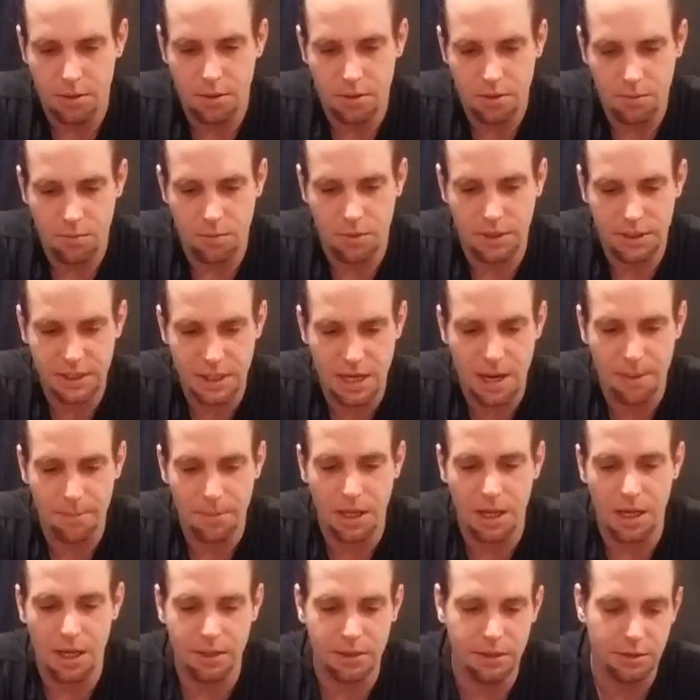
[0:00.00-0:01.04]
What
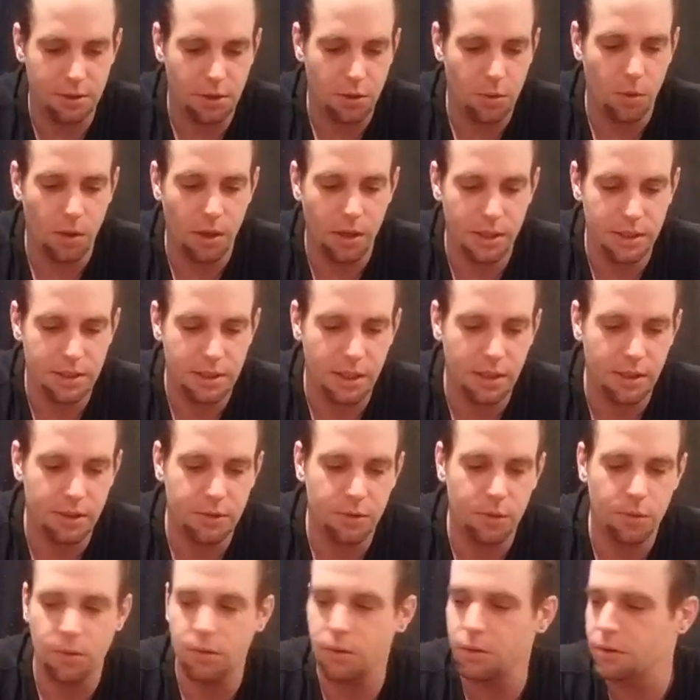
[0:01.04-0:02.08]
timelines is Aquarius headed
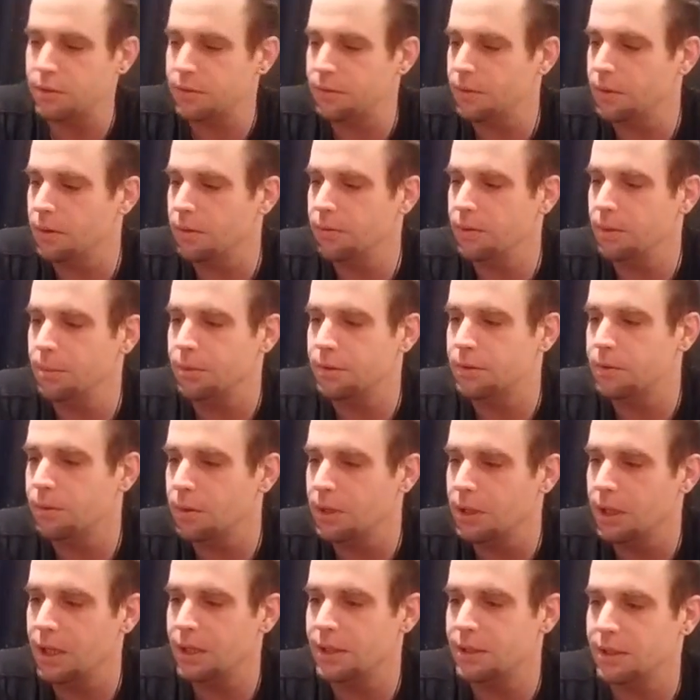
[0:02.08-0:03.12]
towards for November
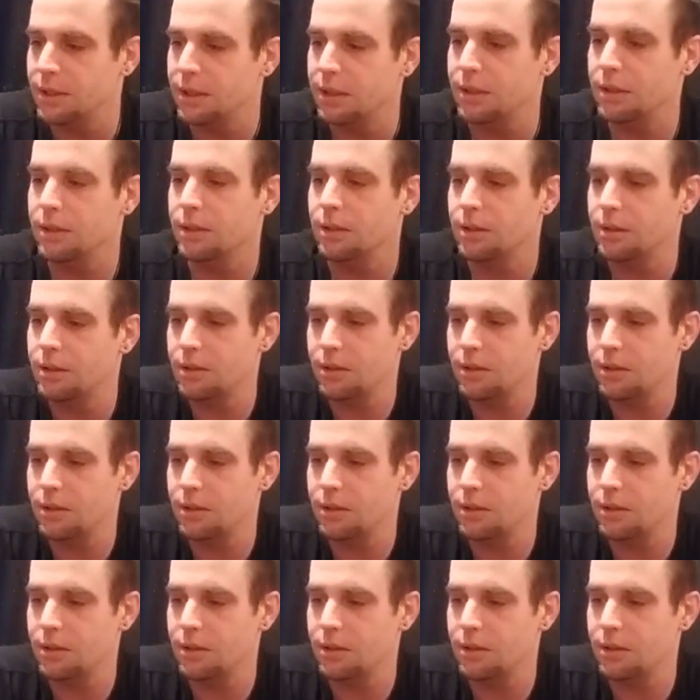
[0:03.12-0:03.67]
2018?